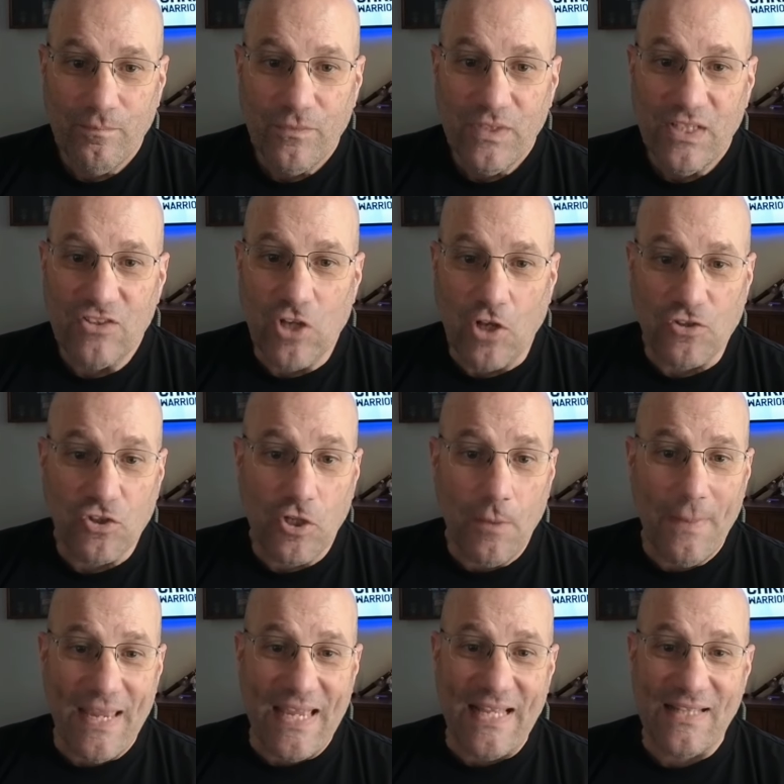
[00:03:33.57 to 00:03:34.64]
It's also going to
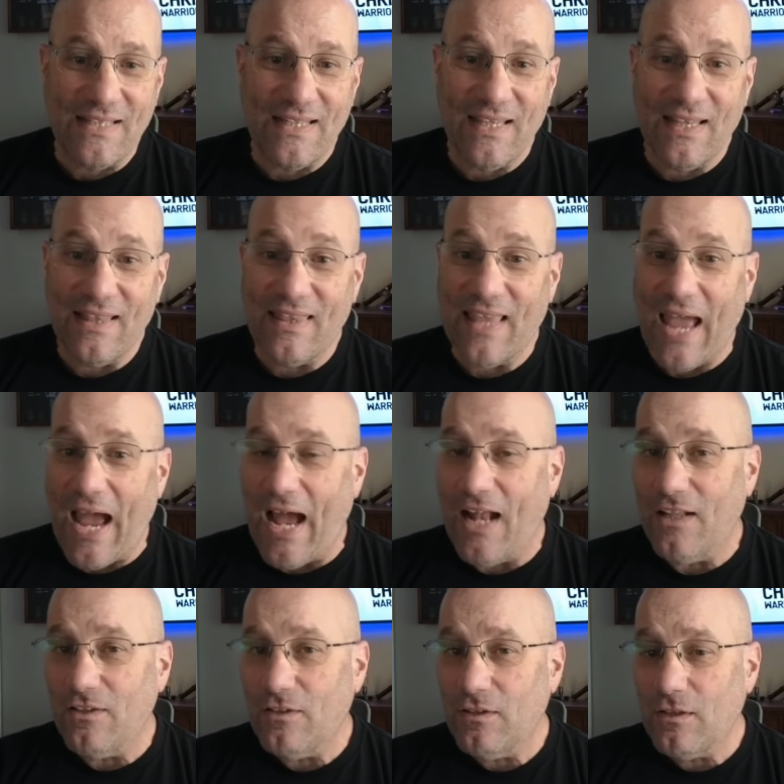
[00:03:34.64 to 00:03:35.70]
mean
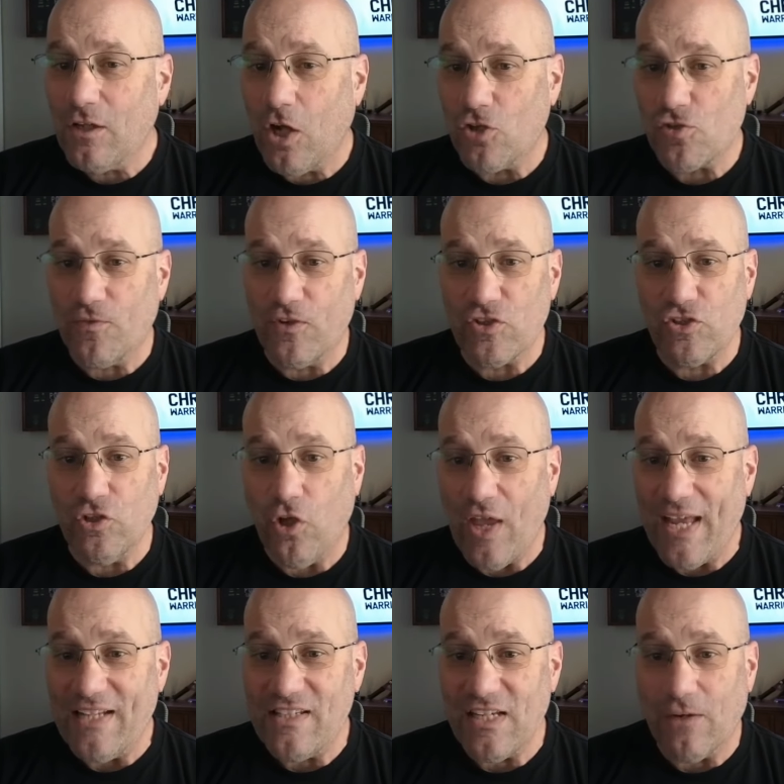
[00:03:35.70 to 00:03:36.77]
that controversial
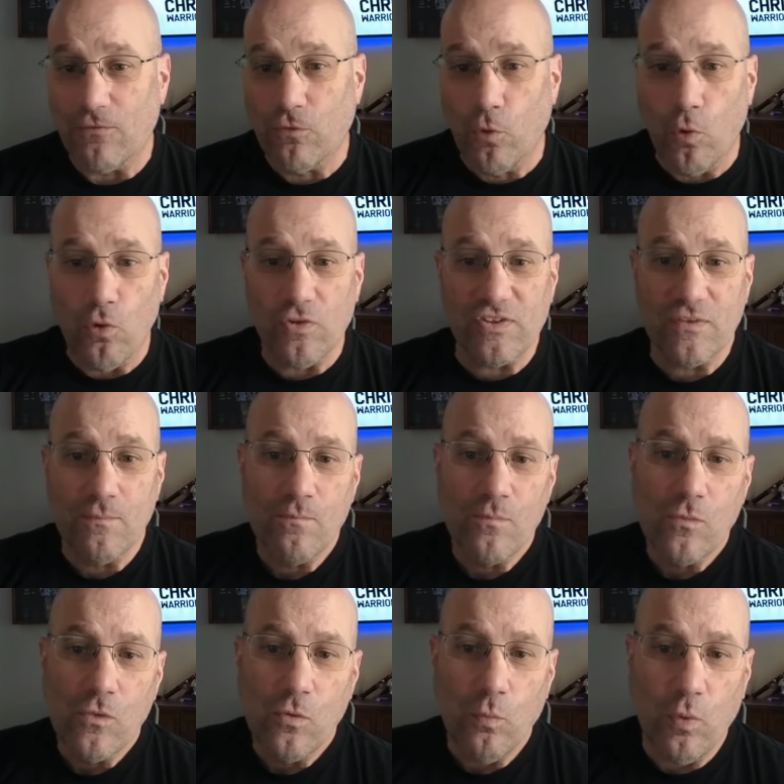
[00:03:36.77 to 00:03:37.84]
A T F rules
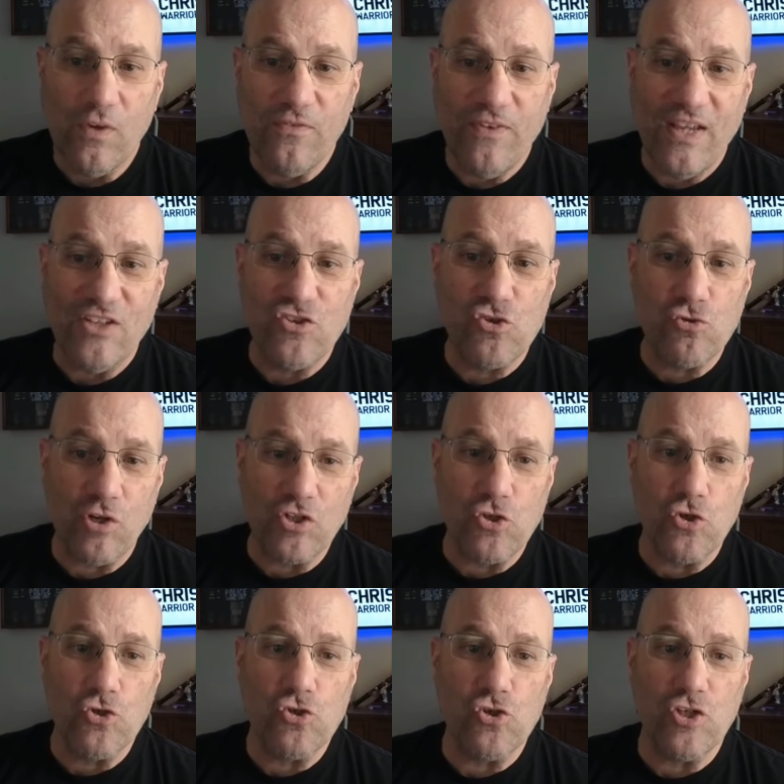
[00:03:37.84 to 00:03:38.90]
would face stricter
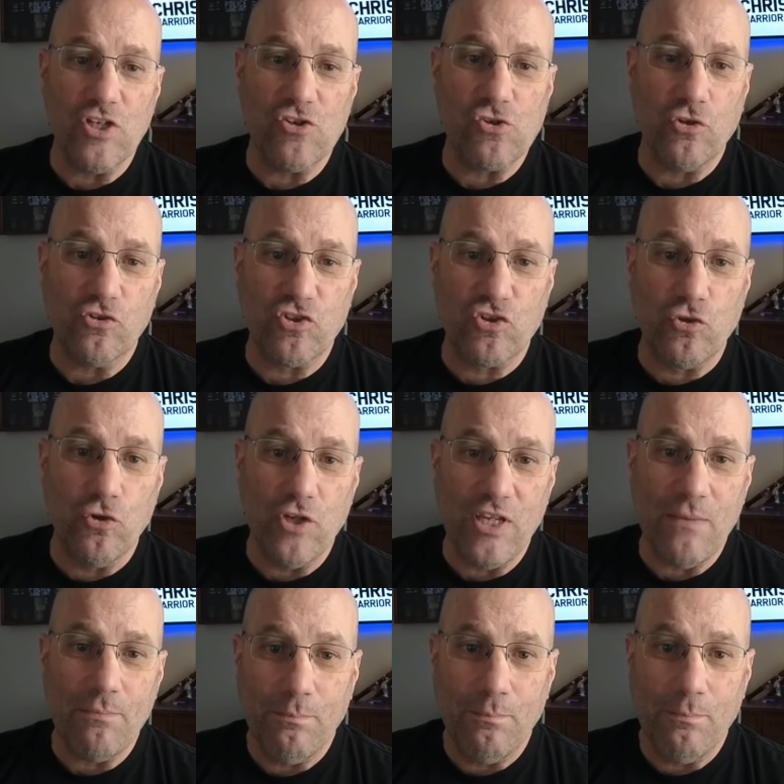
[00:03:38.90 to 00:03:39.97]
judicial
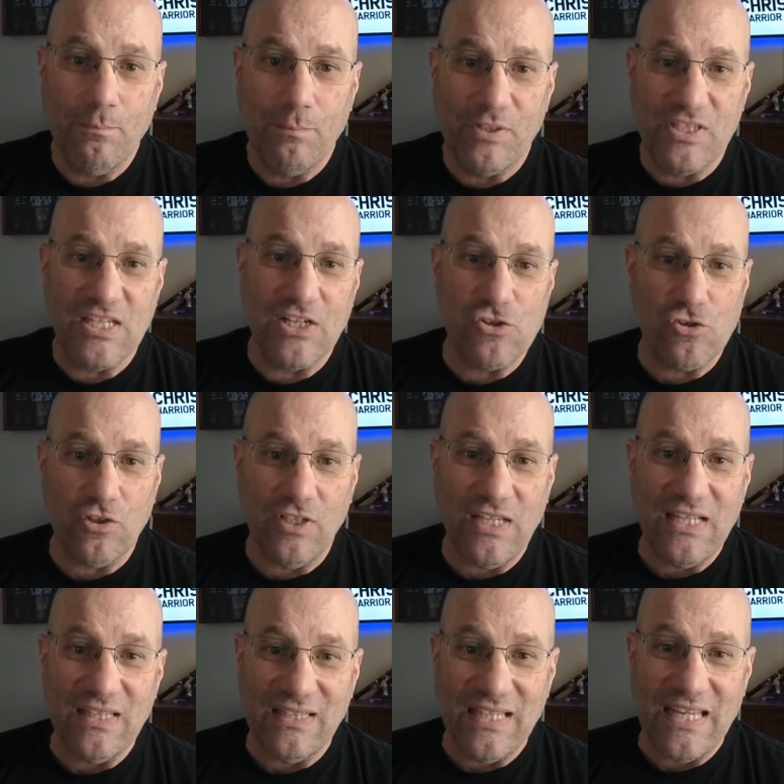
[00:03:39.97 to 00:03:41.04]
scrutiny, potentially
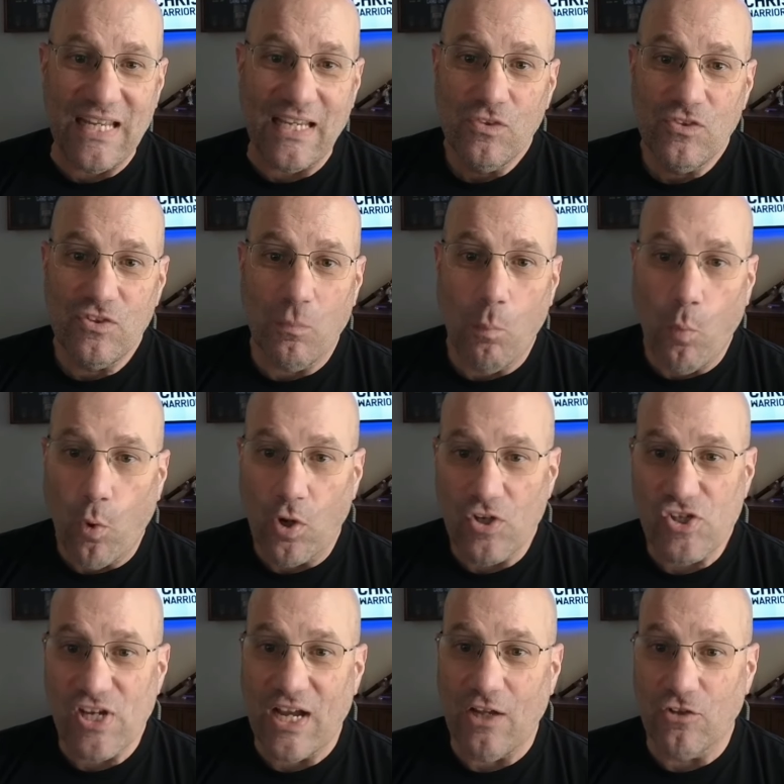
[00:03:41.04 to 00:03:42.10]
leading to more
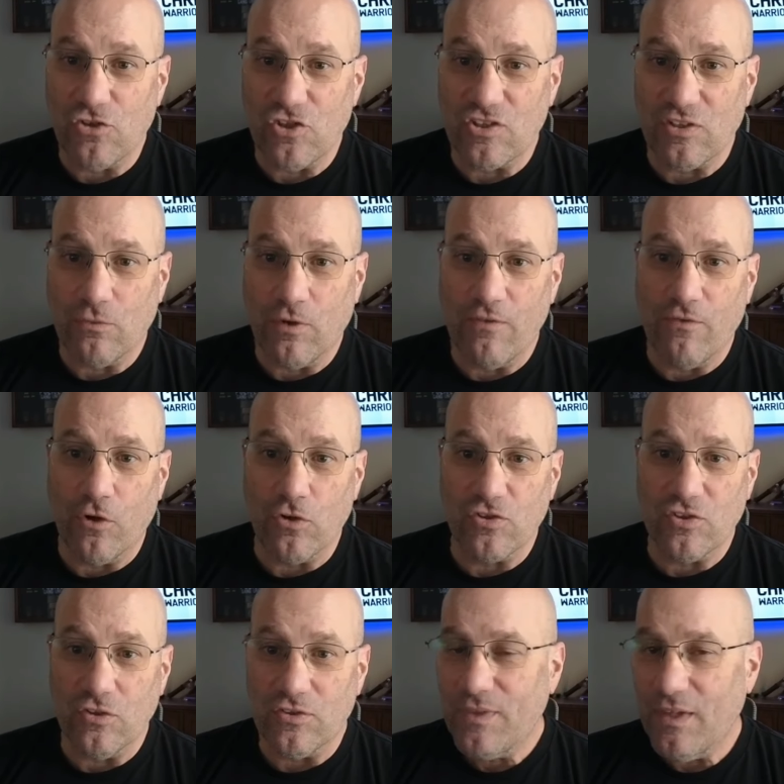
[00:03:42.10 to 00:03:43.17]
challenges and
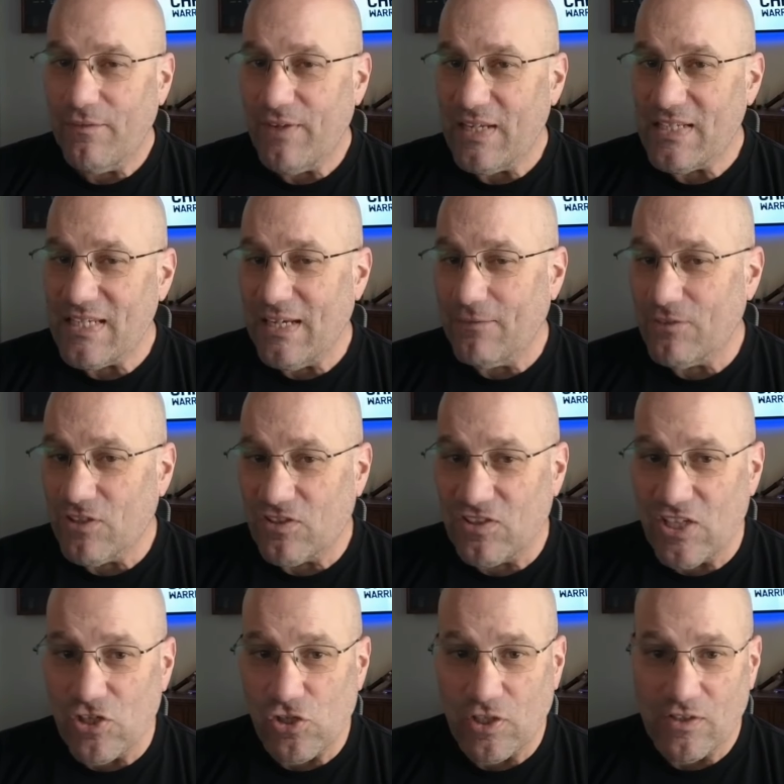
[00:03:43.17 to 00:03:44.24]
reversals of A T F
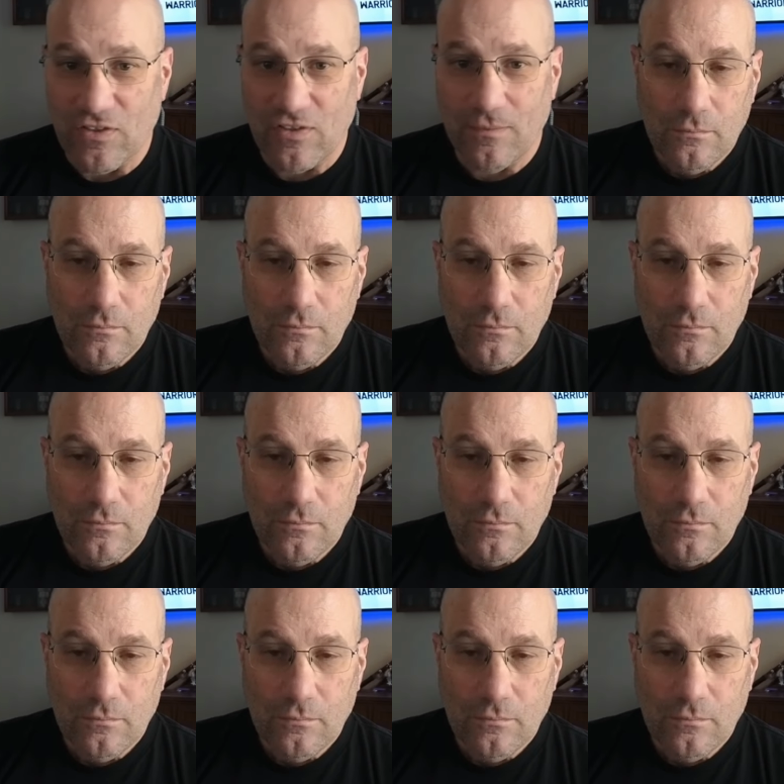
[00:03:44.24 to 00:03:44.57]
decisions.